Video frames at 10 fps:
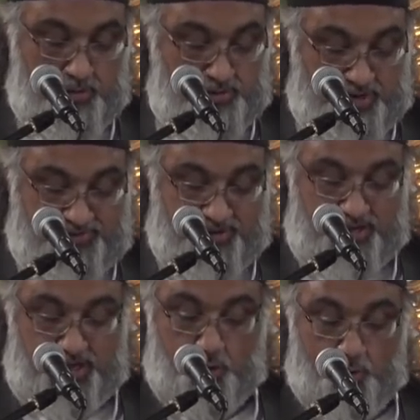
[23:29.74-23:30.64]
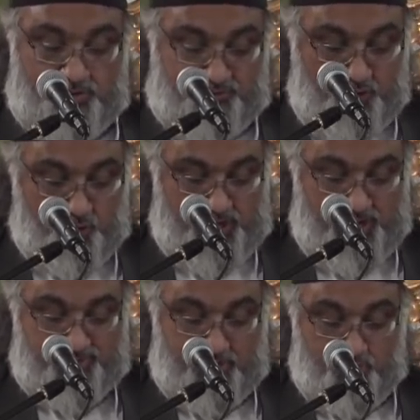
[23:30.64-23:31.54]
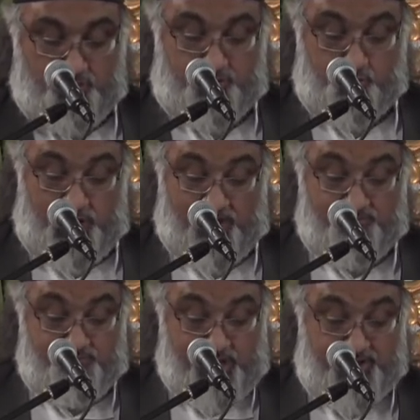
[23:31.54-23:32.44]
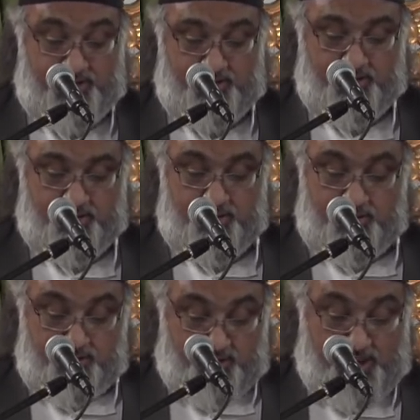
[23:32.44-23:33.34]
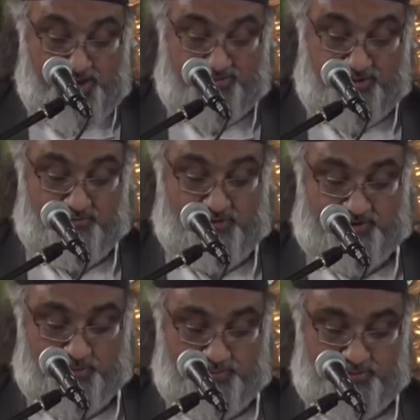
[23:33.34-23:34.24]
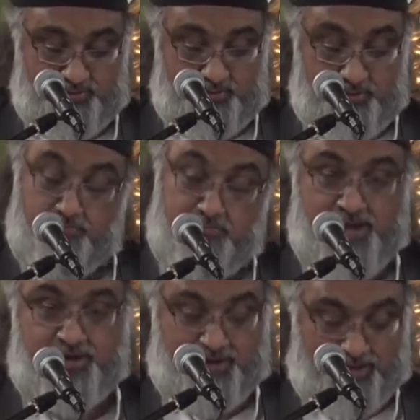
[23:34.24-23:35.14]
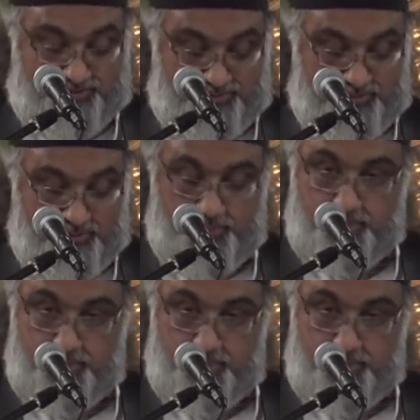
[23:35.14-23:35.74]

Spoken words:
Recently, over the few years and months, we have many car accident victims, many deaths.